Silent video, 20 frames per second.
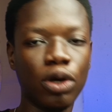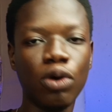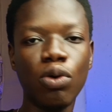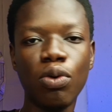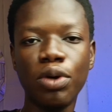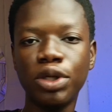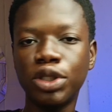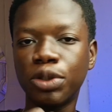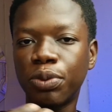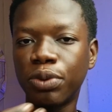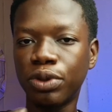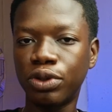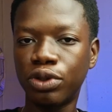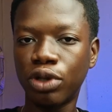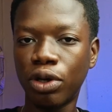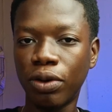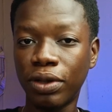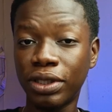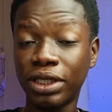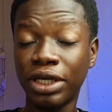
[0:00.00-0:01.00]
not going to
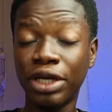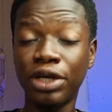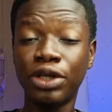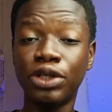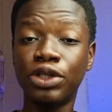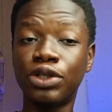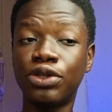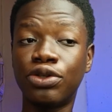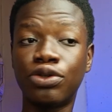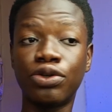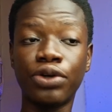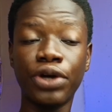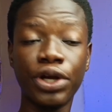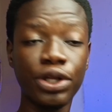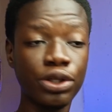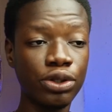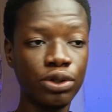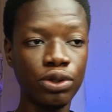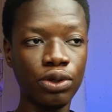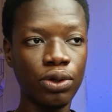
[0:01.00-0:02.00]
withdraw it straight
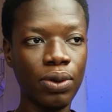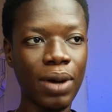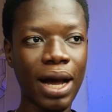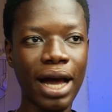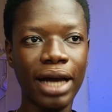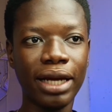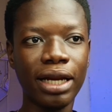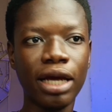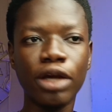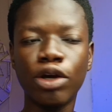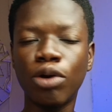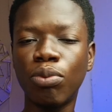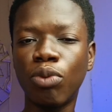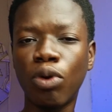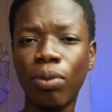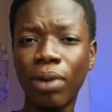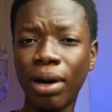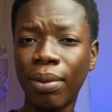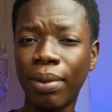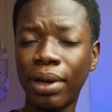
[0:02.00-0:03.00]
to either your
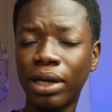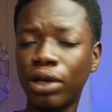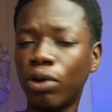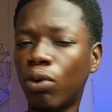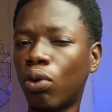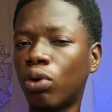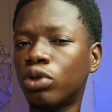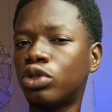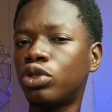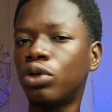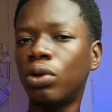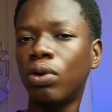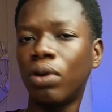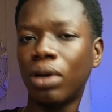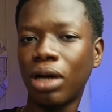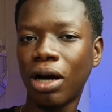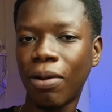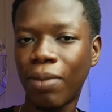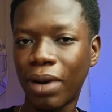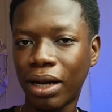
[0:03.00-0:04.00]
mobile money or to your
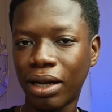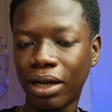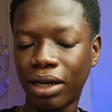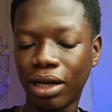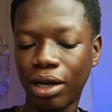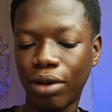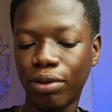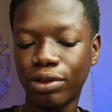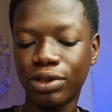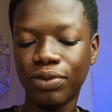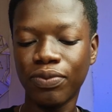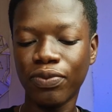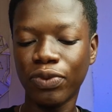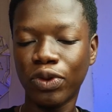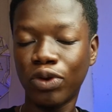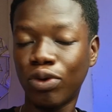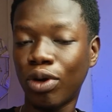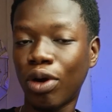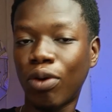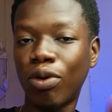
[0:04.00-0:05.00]
local bank account.
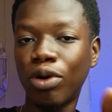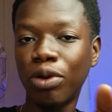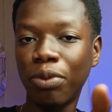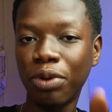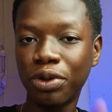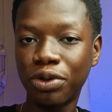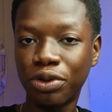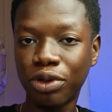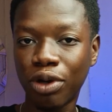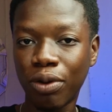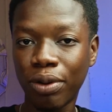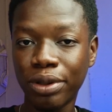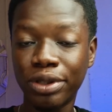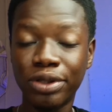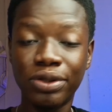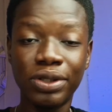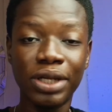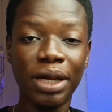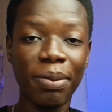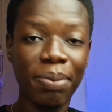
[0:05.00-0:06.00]
You're going to withdraw it
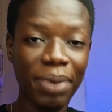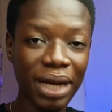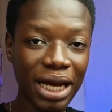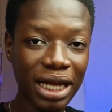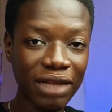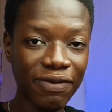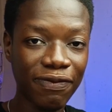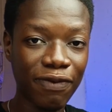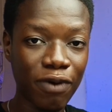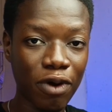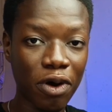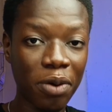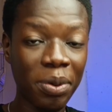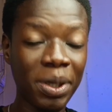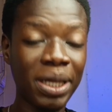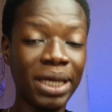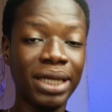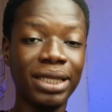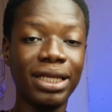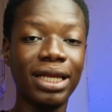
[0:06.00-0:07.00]
to the platform.
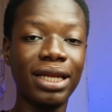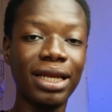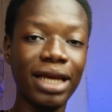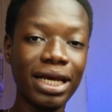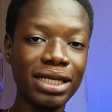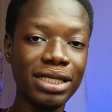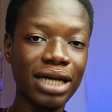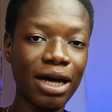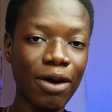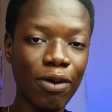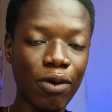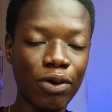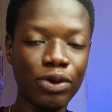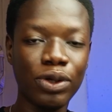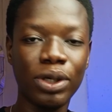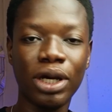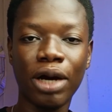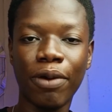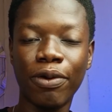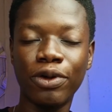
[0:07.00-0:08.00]
Then later on, you
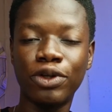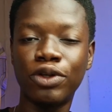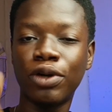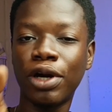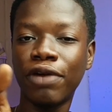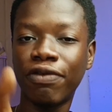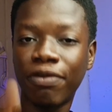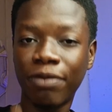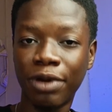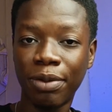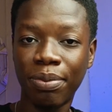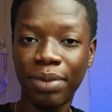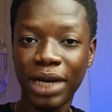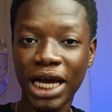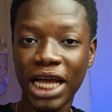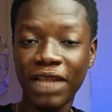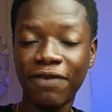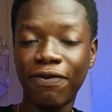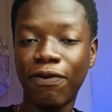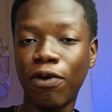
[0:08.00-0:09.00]
can withdraw it from the
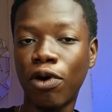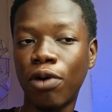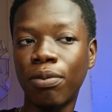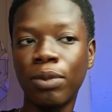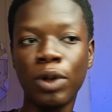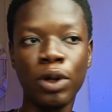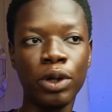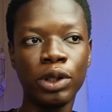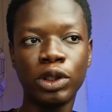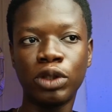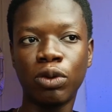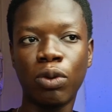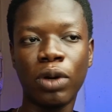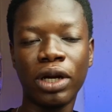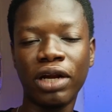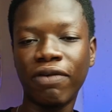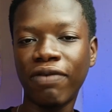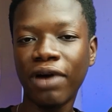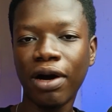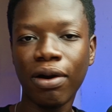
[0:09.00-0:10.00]
platform to
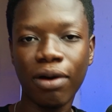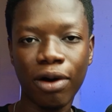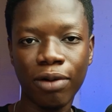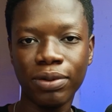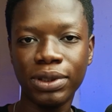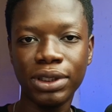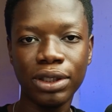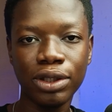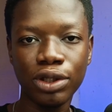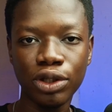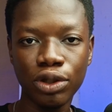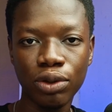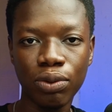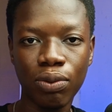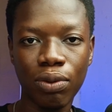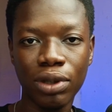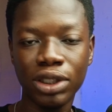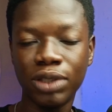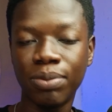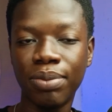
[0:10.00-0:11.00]
whatever option you
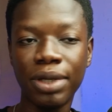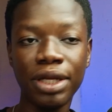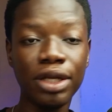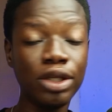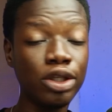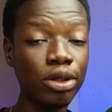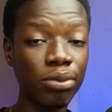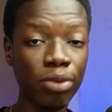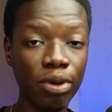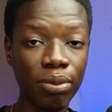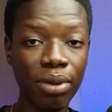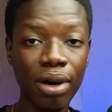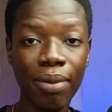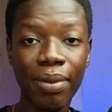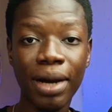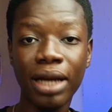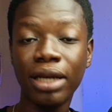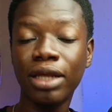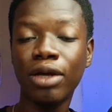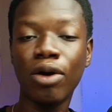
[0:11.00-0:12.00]
want, being it your mobile
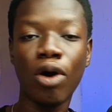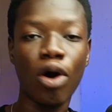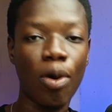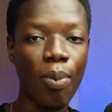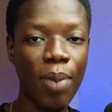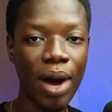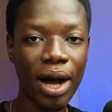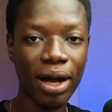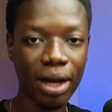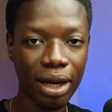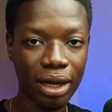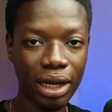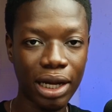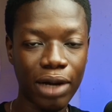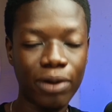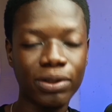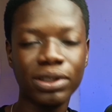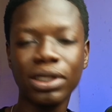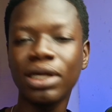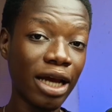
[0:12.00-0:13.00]
money or bank
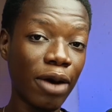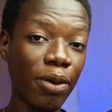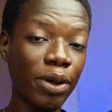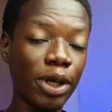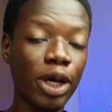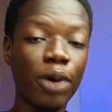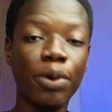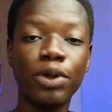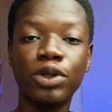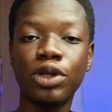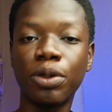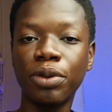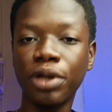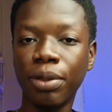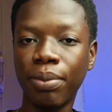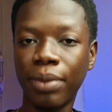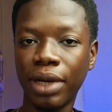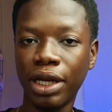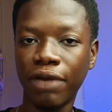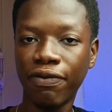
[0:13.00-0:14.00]
account. Now, when you're withdrawing your
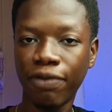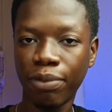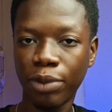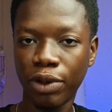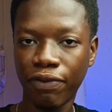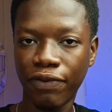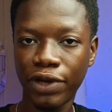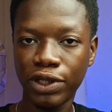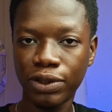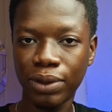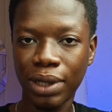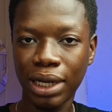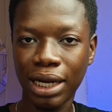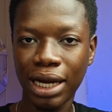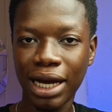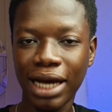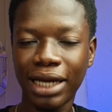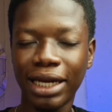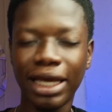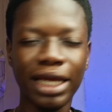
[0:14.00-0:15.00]
money from your virtual
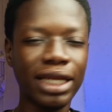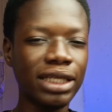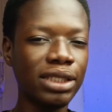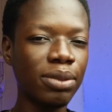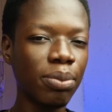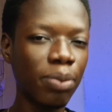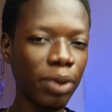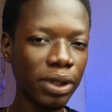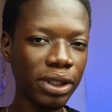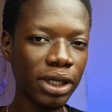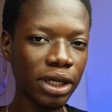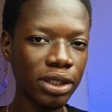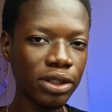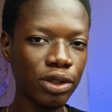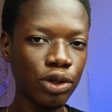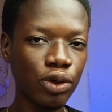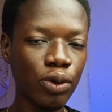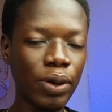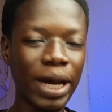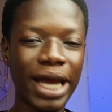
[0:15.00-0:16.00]
card, it is important to
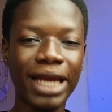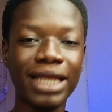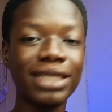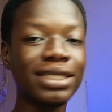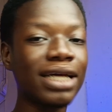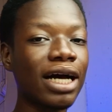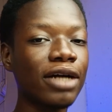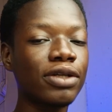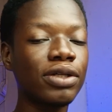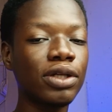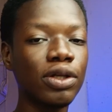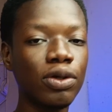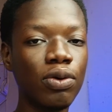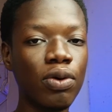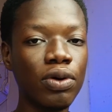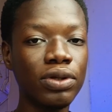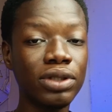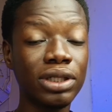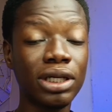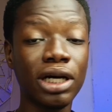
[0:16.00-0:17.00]
know it is actually
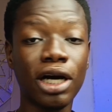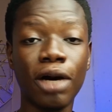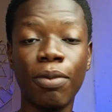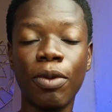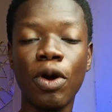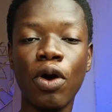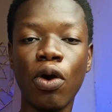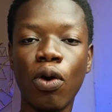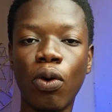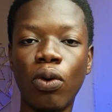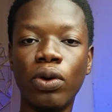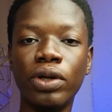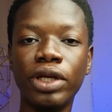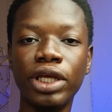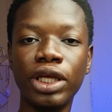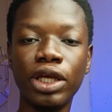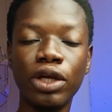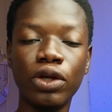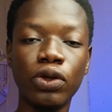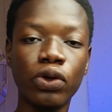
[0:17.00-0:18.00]
going to come
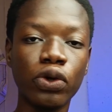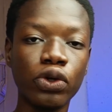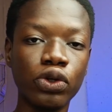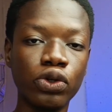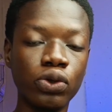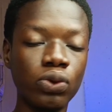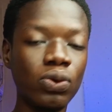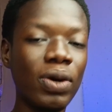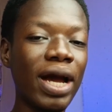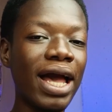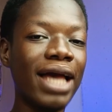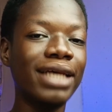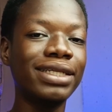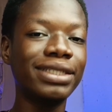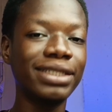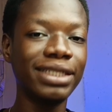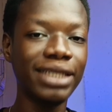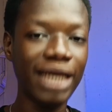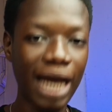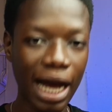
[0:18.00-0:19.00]
only in your
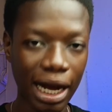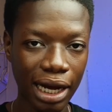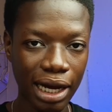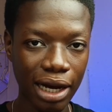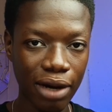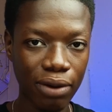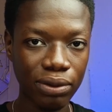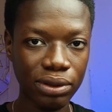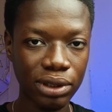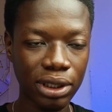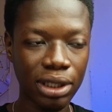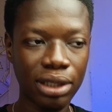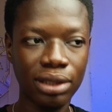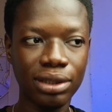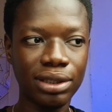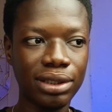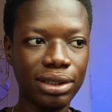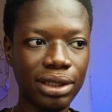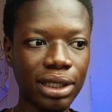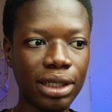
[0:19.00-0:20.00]
USD account,
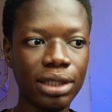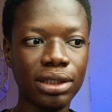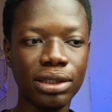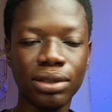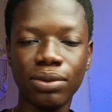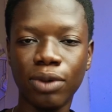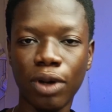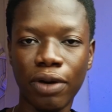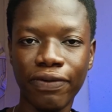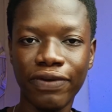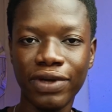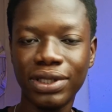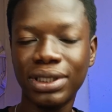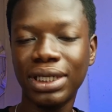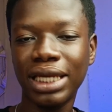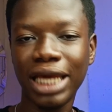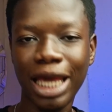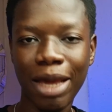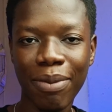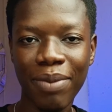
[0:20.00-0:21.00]
since
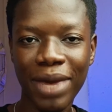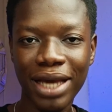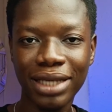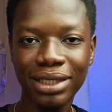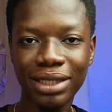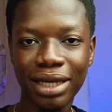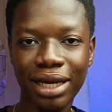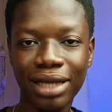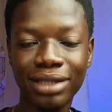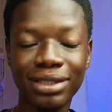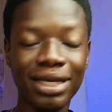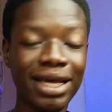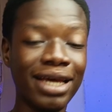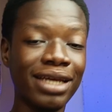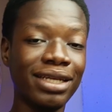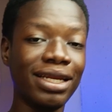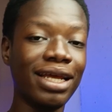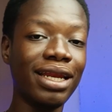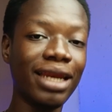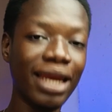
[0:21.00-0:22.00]
obviously it makes sense.
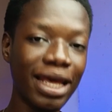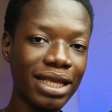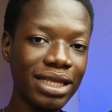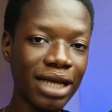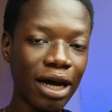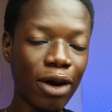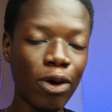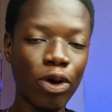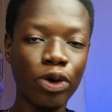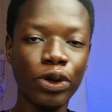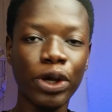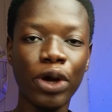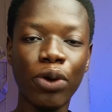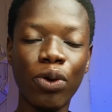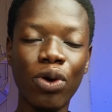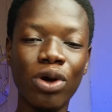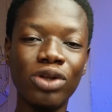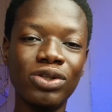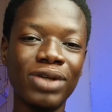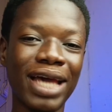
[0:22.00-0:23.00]
Then later on, you're
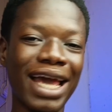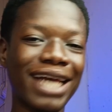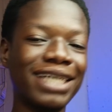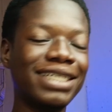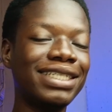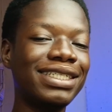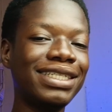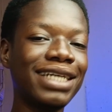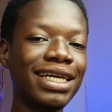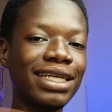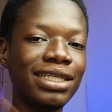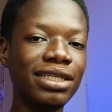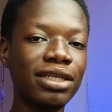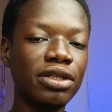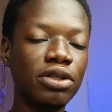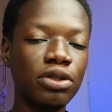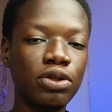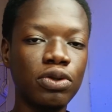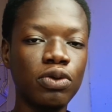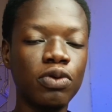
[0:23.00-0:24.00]
going to exchange
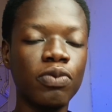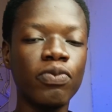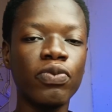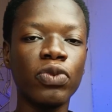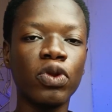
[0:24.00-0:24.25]
it to